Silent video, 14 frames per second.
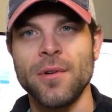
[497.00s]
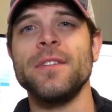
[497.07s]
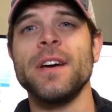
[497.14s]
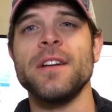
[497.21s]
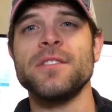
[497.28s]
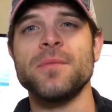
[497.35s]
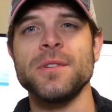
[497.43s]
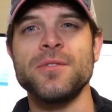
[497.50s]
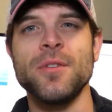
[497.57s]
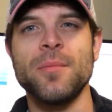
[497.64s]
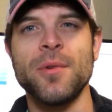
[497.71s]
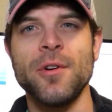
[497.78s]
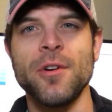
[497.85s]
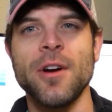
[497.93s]
you've got to switch to a
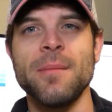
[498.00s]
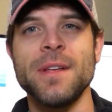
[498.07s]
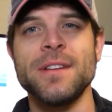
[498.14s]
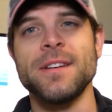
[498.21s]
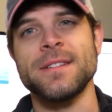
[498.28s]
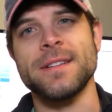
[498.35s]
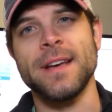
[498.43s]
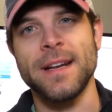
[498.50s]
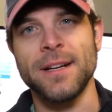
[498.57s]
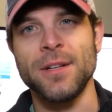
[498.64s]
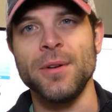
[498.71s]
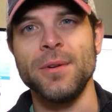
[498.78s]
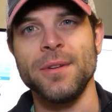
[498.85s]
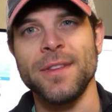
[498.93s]
program that does not
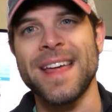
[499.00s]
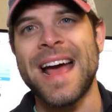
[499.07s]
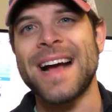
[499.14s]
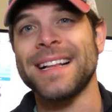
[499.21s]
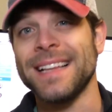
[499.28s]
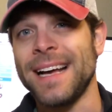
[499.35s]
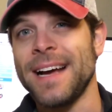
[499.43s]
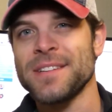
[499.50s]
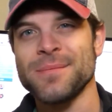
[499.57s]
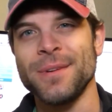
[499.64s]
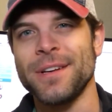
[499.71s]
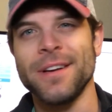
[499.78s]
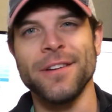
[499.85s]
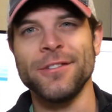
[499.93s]
include that class
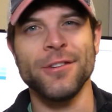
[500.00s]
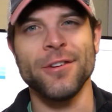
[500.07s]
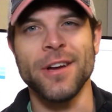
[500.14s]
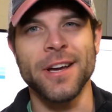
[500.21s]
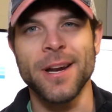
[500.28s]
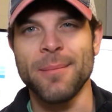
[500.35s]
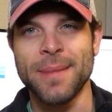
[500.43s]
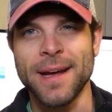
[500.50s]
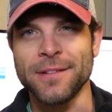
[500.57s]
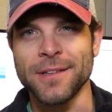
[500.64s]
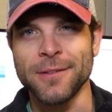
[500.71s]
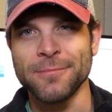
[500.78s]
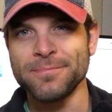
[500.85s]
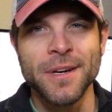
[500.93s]
because you're not going to pass
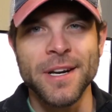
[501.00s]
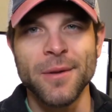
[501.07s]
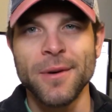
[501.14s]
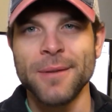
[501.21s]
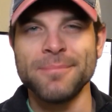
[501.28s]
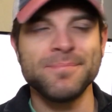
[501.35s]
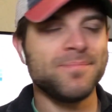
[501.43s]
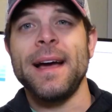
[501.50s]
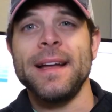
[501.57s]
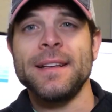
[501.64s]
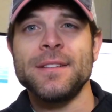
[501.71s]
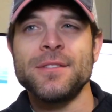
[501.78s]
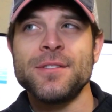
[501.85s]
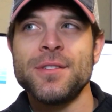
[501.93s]
it. But anyway,
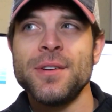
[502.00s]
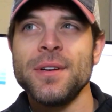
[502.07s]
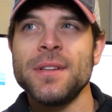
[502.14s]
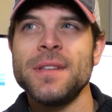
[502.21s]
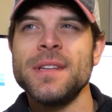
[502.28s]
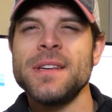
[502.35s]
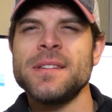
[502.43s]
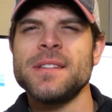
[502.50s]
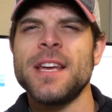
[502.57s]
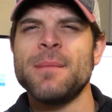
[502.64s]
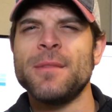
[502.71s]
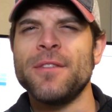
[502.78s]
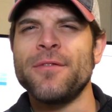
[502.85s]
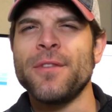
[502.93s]
I took the
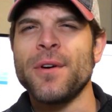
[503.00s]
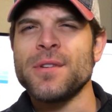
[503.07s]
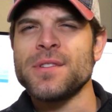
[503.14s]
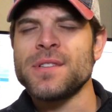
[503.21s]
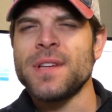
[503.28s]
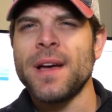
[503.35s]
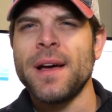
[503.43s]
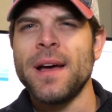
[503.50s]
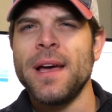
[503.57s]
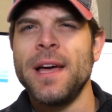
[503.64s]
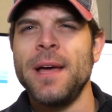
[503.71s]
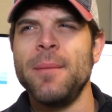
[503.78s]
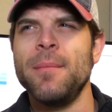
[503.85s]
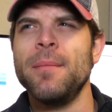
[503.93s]
exam the first
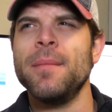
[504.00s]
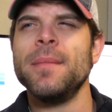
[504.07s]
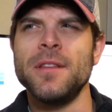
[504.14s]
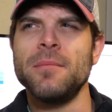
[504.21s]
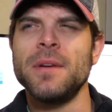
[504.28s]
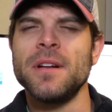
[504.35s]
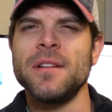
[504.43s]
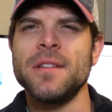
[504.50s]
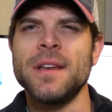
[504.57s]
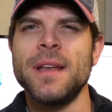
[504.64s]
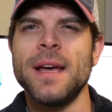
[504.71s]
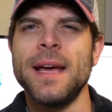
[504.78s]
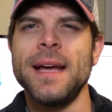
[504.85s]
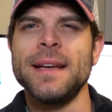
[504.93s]
time in the middle of the
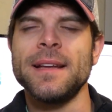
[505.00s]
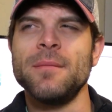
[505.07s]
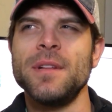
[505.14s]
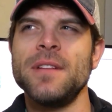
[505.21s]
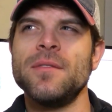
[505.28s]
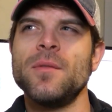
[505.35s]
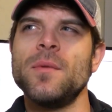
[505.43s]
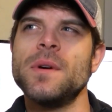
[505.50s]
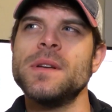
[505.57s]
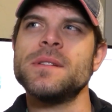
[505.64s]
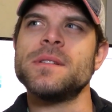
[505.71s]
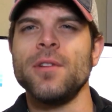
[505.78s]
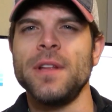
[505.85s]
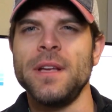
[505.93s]
night. I believe it
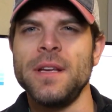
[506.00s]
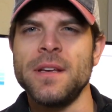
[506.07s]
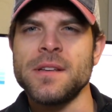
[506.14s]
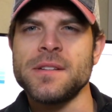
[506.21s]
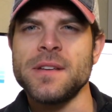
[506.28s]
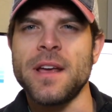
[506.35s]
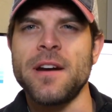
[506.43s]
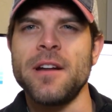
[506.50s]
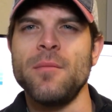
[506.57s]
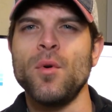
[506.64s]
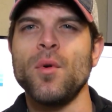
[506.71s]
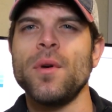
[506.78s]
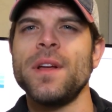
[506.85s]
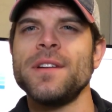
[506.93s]
was early uh, Saturday
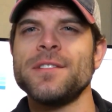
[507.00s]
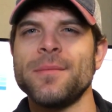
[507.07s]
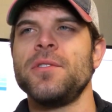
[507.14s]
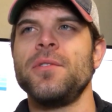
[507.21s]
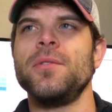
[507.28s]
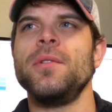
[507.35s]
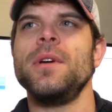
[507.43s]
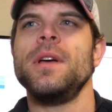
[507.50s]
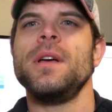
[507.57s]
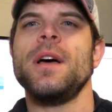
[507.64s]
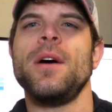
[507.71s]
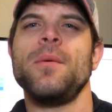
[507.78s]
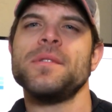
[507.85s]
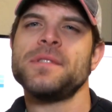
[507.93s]
morning. So
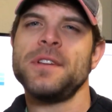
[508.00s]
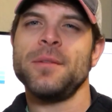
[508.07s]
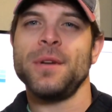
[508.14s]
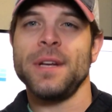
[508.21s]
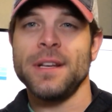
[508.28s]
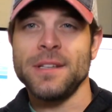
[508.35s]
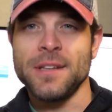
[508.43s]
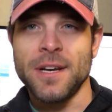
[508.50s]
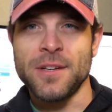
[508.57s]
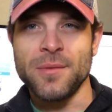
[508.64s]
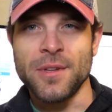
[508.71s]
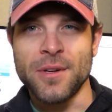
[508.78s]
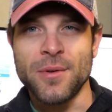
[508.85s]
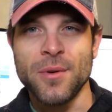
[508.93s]
I wasn't able to get in touch
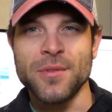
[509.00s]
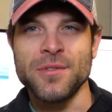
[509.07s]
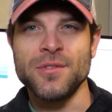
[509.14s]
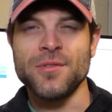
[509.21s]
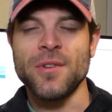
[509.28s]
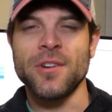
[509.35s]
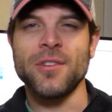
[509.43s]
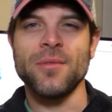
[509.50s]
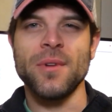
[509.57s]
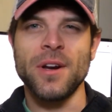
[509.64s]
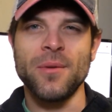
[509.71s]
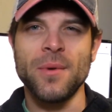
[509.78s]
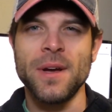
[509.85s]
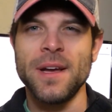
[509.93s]
with the course instructor
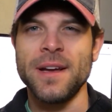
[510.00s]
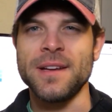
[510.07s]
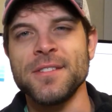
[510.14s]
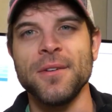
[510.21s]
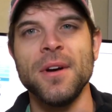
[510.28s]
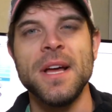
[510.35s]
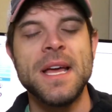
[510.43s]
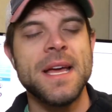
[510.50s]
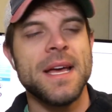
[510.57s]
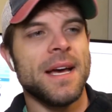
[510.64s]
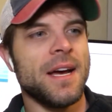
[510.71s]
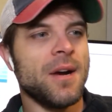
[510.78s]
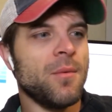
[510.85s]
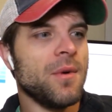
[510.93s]
right away. So
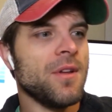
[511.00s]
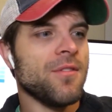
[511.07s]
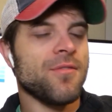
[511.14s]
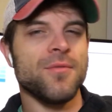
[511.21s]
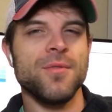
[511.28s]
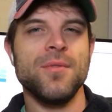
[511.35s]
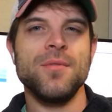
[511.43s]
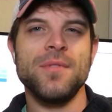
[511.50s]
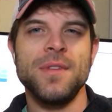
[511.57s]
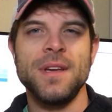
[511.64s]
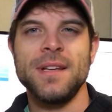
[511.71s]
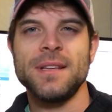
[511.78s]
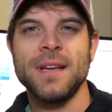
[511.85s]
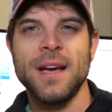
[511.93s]
I went through
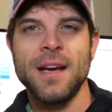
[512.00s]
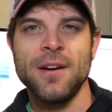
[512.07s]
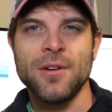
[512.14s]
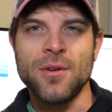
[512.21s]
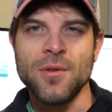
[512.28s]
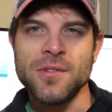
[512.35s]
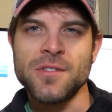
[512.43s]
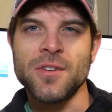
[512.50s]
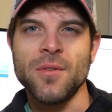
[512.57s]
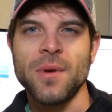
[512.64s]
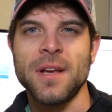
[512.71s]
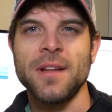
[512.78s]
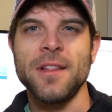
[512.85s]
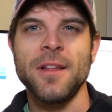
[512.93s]
the entire course
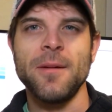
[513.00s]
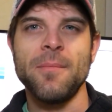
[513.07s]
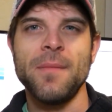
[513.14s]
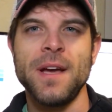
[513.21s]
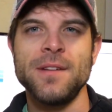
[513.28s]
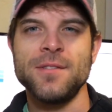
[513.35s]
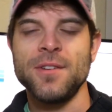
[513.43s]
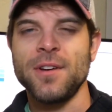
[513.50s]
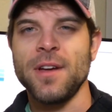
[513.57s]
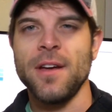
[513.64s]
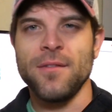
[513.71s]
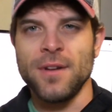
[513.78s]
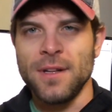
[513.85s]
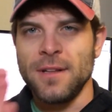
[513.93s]
curriculum and took
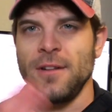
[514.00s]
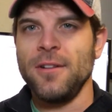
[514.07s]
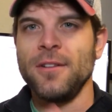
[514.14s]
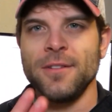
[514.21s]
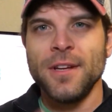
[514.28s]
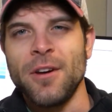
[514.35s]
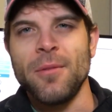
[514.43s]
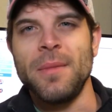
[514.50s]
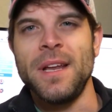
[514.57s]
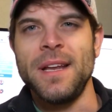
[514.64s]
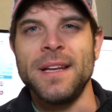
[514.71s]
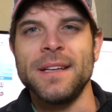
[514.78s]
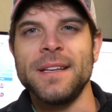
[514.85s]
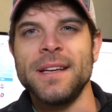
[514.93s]
every little
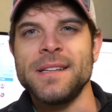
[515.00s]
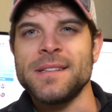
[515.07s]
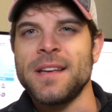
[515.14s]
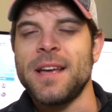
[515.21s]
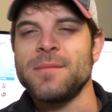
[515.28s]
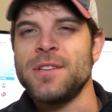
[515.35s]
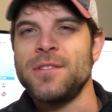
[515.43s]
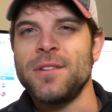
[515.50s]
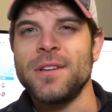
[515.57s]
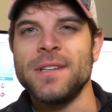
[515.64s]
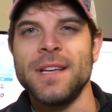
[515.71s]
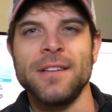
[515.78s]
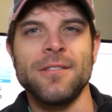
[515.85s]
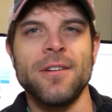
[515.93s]
intermediate exams that you can
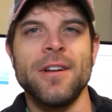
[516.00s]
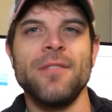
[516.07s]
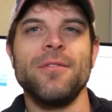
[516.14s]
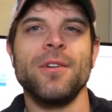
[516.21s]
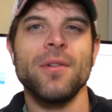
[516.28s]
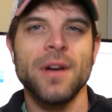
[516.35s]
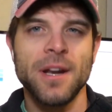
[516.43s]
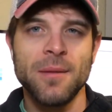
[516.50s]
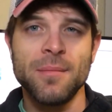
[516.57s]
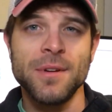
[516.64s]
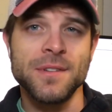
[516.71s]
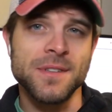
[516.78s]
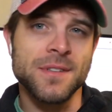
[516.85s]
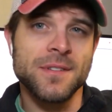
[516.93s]
take. They're not for credit,
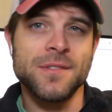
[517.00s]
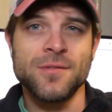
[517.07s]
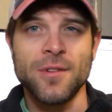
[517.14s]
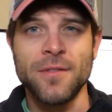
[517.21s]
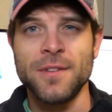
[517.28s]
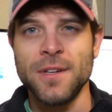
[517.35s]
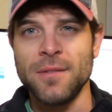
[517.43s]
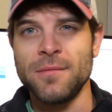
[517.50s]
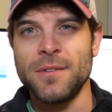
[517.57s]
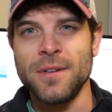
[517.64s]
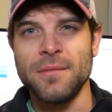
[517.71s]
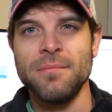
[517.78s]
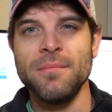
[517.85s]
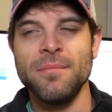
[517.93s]
but just sort of to,
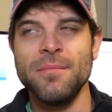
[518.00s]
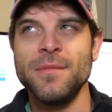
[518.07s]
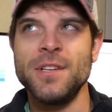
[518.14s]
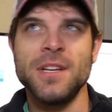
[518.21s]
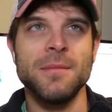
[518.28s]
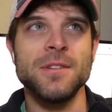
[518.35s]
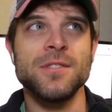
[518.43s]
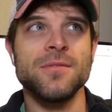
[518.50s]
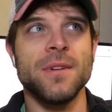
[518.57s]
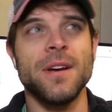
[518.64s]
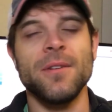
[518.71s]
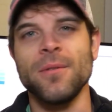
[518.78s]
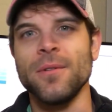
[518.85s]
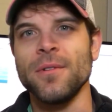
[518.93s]
to
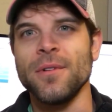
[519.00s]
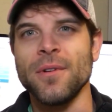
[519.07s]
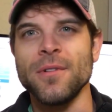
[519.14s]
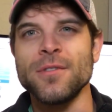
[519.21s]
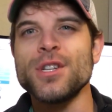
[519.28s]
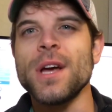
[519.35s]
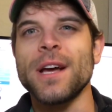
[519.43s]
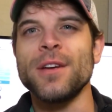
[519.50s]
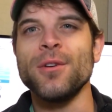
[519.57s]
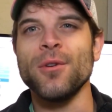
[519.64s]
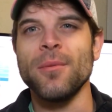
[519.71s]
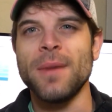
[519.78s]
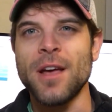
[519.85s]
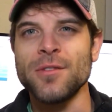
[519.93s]
demonstrate or, or check
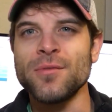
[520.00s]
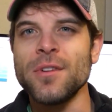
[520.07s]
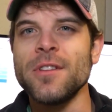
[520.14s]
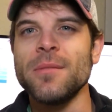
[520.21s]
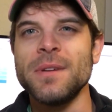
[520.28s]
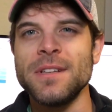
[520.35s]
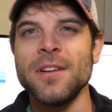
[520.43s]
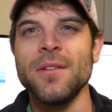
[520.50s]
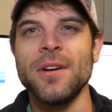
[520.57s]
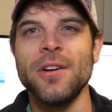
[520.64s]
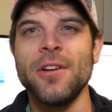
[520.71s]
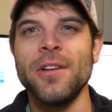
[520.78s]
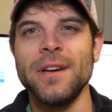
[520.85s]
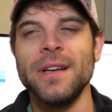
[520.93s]
your mastery of the
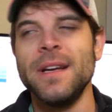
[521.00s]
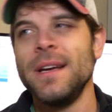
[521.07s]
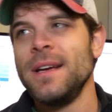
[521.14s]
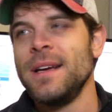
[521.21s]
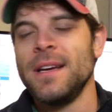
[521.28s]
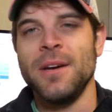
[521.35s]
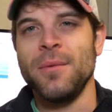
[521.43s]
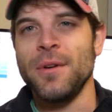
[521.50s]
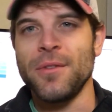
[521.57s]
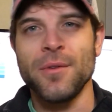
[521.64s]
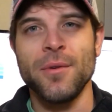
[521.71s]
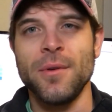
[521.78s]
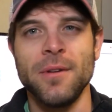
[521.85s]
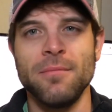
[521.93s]
material. And I went
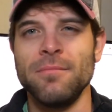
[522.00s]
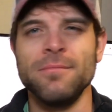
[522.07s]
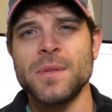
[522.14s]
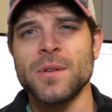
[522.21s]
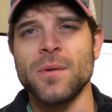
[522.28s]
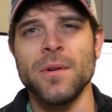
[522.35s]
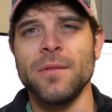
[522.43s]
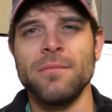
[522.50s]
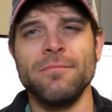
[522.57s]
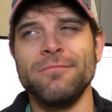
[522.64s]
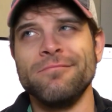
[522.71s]
through and scored